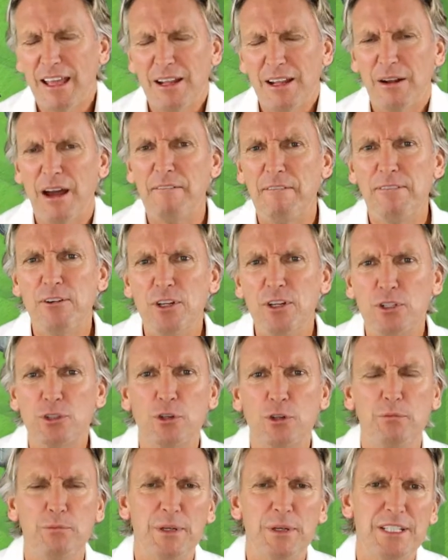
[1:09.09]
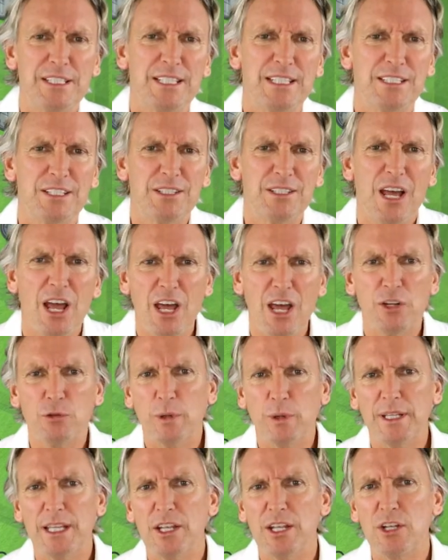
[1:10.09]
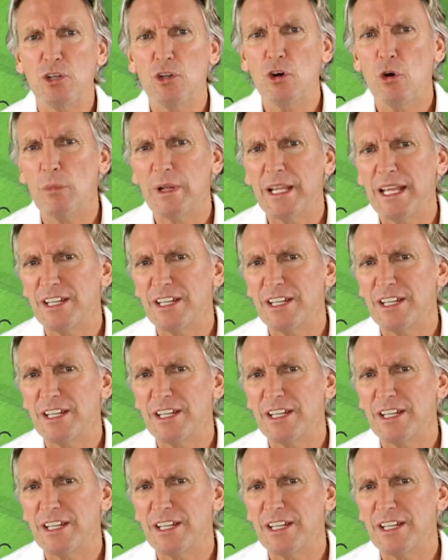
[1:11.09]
A virtual business is one that normally